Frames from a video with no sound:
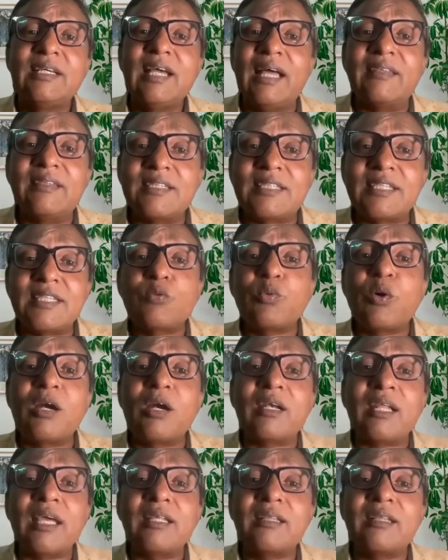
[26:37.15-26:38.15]
And this is
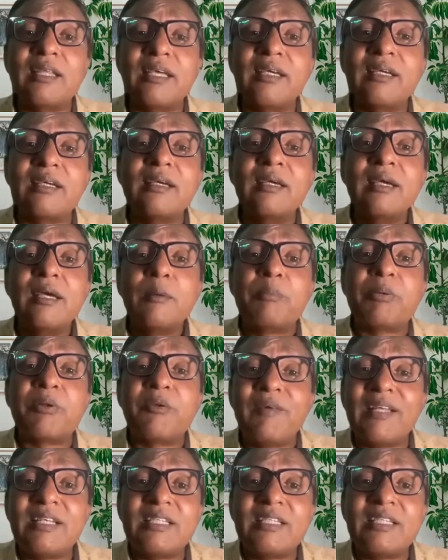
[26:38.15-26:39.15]
what I think
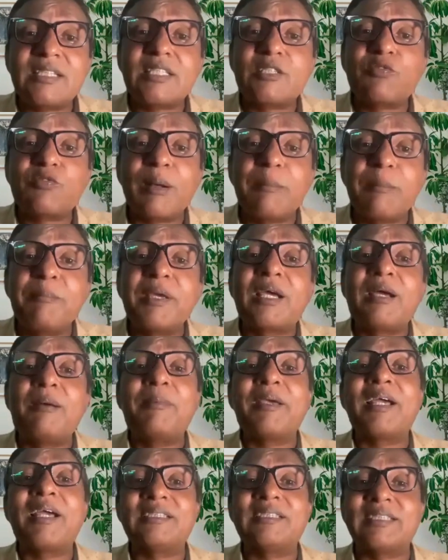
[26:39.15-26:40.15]
prevents us from
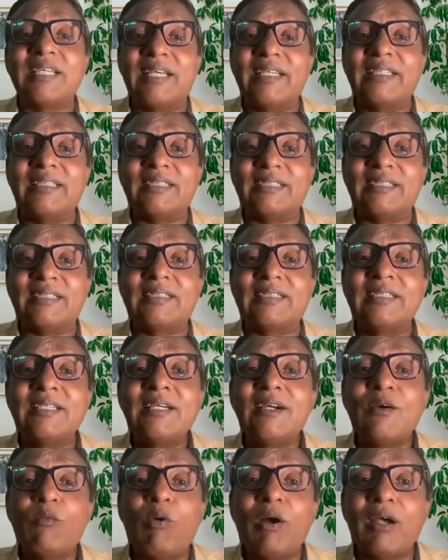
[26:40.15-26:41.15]
becoming a scientist.
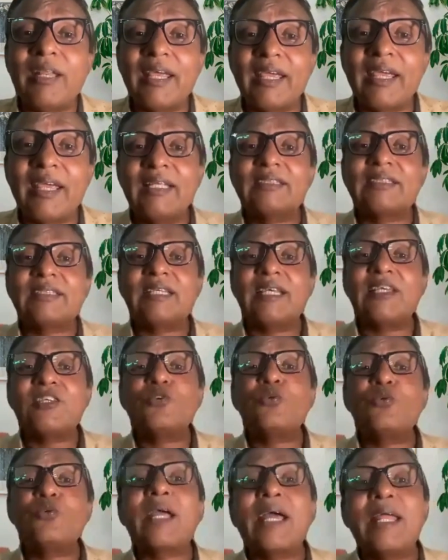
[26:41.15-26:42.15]
What I can say is,
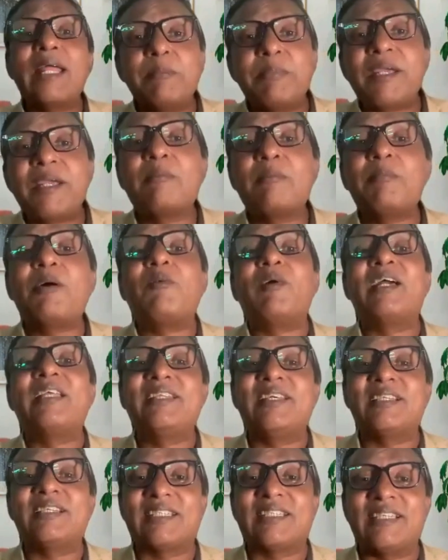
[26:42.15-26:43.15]
you can become a
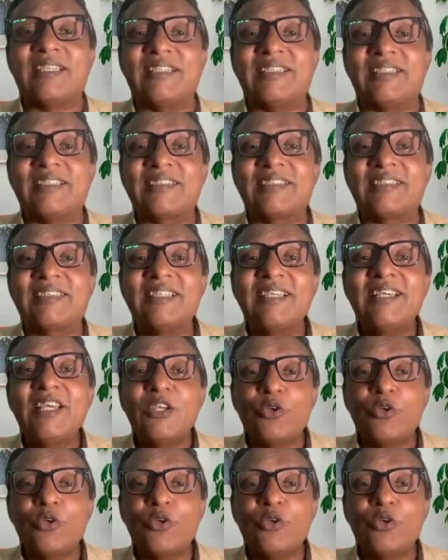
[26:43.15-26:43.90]
Vaidya Scientist.